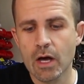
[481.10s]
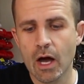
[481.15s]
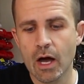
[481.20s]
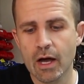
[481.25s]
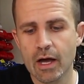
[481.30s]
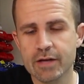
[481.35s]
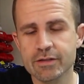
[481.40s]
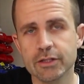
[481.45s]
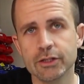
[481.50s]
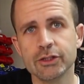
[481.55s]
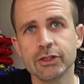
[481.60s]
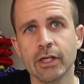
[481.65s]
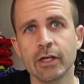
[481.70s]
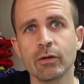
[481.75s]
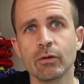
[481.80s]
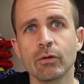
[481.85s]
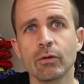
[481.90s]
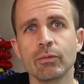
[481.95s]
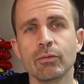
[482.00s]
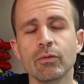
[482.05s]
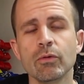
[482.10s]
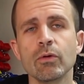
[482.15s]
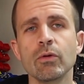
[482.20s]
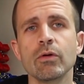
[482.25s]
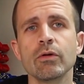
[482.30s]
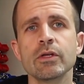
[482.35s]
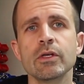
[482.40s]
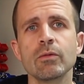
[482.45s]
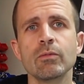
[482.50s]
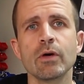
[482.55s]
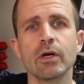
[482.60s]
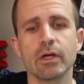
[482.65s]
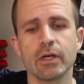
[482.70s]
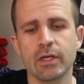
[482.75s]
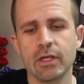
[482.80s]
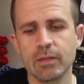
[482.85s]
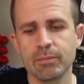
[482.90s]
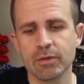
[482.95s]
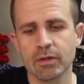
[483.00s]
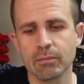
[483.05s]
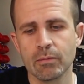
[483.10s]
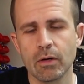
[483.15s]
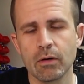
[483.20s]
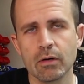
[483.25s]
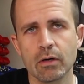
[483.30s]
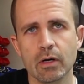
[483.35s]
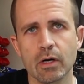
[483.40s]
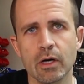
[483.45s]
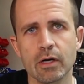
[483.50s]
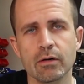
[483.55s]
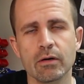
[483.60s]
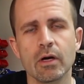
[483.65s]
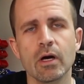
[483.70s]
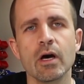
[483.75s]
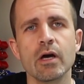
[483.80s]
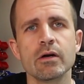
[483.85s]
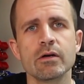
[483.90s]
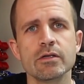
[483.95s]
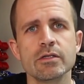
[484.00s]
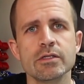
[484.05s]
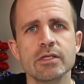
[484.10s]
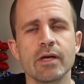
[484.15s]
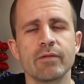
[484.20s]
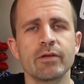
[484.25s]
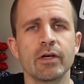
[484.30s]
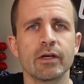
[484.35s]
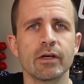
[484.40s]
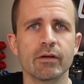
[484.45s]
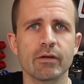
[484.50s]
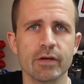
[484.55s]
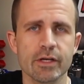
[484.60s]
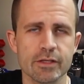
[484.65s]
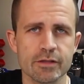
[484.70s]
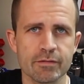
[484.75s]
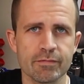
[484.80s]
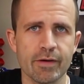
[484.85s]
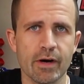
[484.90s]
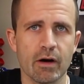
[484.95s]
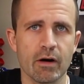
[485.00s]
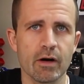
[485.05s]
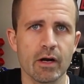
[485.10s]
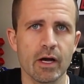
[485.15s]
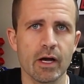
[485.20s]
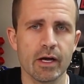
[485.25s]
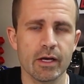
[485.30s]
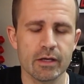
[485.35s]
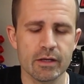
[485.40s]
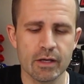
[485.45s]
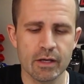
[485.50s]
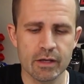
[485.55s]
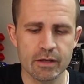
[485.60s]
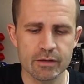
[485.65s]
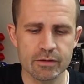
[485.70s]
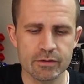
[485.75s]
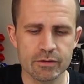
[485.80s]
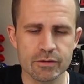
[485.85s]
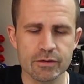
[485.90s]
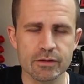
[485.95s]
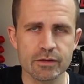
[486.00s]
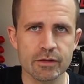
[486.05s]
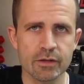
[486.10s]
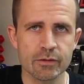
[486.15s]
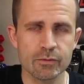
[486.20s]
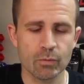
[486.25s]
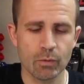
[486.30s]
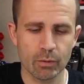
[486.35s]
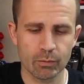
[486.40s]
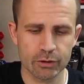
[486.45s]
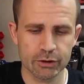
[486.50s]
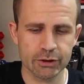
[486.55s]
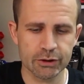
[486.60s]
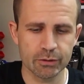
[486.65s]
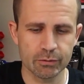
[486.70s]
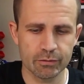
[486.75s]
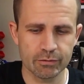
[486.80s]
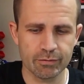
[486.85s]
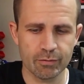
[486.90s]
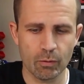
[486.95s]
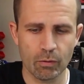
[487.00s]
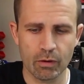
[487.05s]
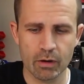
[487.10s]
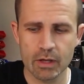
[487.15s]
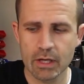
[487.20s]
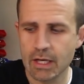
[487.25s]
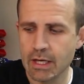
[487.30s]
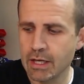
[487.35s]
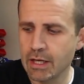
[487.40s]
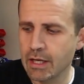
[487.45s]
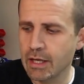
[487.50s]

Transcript: Uh, as a general rule, you want to keep your motor under 170 degrees Fahrenheit is, is what we're shooting for.